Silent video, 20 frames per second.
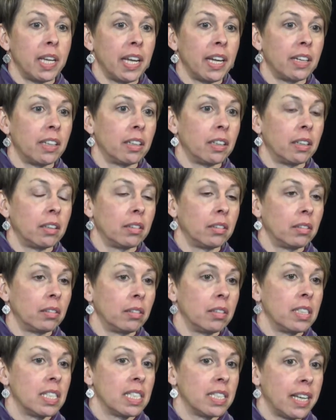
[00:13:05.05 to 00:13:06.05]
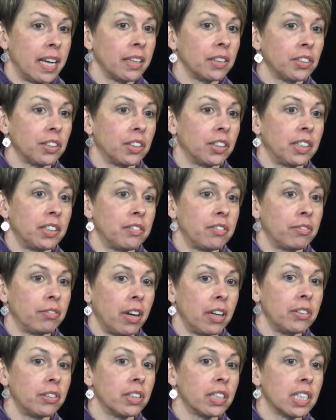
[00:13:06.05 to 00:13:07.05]
care sector in
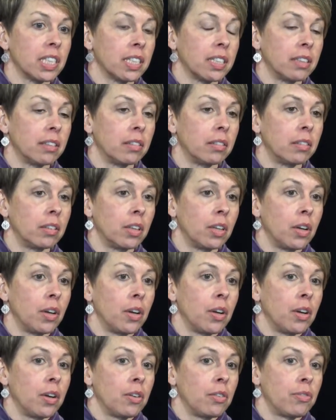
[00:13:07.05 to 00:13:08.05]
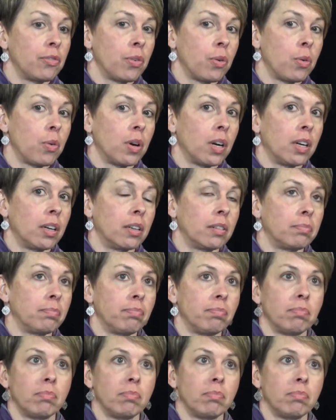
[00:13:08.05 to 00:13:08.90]
Fredericton for